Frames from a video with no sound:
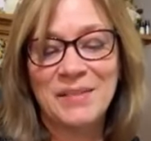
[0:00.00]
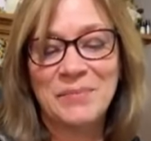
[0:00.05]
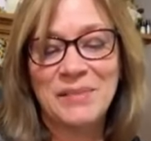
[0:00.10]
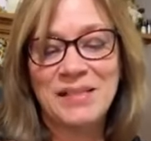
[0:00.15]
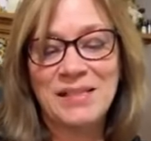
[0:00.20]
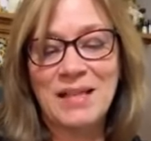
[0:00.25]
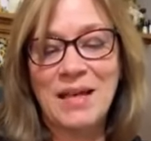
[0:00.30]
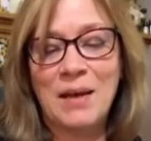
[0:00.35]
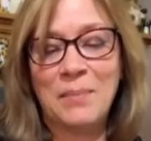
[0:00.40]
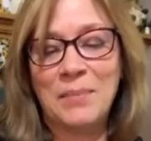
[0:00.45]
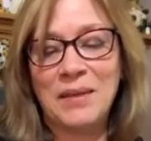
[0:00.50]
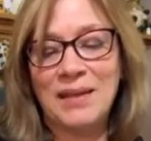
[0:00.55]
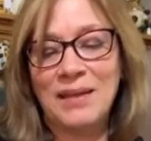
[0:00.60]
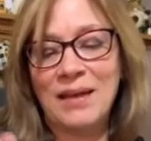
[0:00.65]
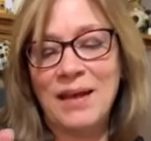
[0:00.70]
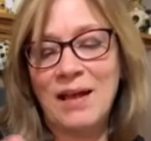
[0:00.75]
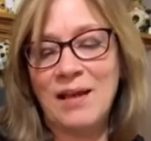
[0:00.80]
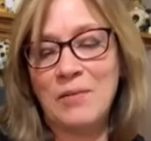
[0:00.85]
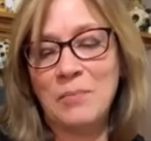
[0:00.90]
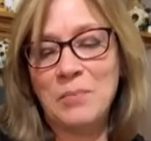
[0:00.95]
it's gonna be sloppy.
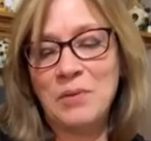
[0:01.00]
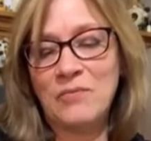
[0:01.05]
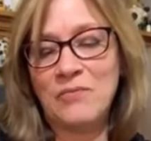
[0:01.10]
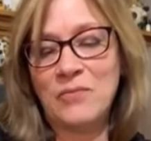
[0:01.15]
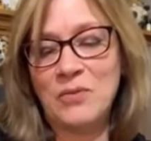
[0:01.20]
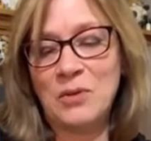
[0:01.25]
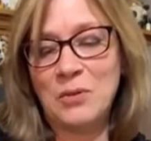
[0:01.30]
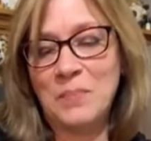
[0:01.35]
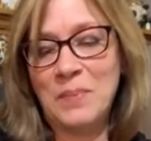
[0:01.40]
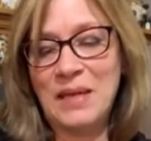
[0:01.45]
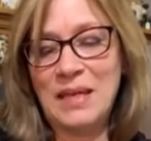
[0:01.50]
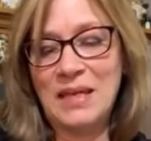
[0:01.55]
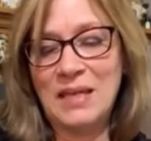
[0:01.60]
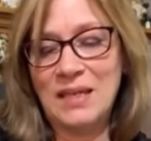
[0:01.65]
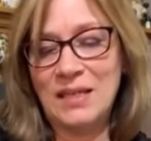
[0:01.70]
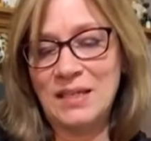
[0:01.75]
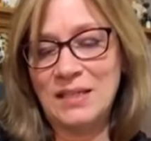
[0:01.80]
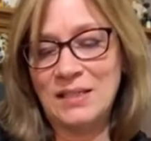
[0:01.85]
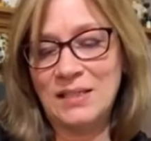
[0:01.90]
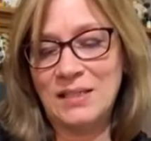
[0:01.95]
I'll be full of
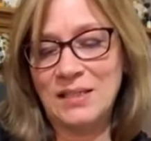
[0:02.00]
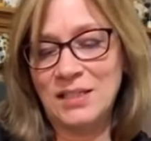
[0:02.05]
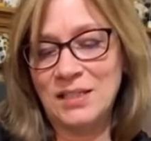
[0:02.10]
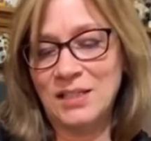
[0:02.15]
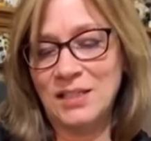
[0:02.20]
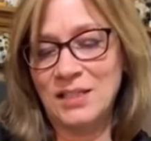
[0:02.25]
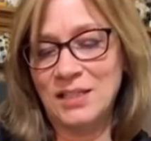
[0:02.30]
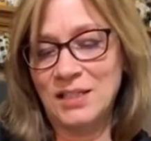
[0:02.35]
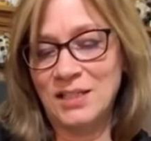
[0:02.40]
paint.